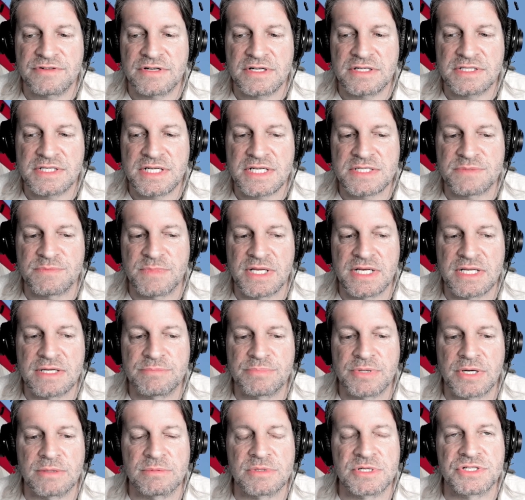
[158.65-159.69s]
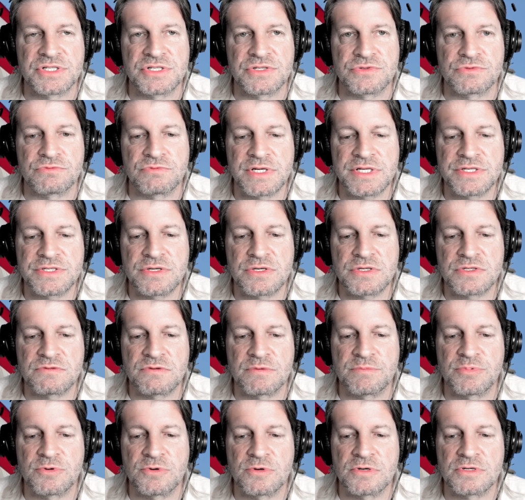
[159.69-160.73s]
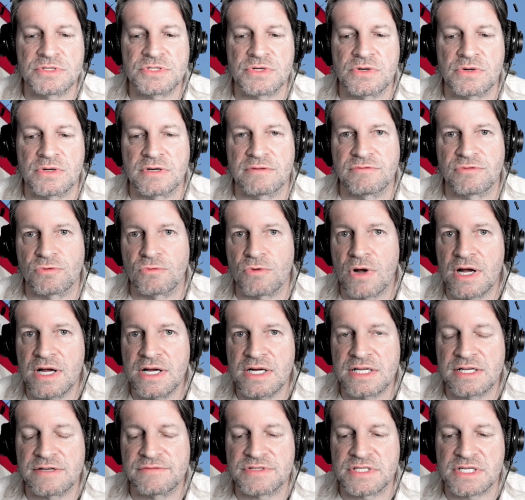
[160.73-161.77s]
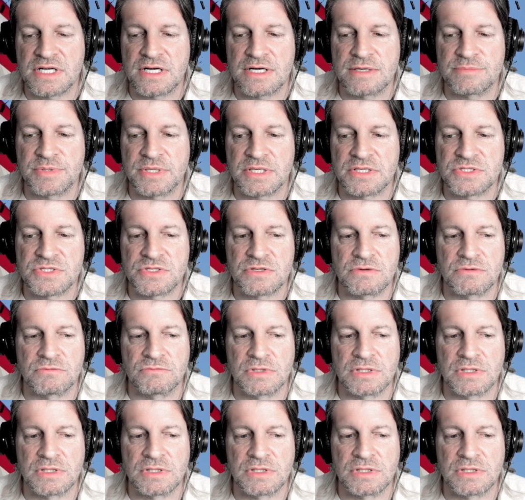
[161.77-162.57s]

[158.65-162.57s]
Fontes Media publishes research reports on a variety of topics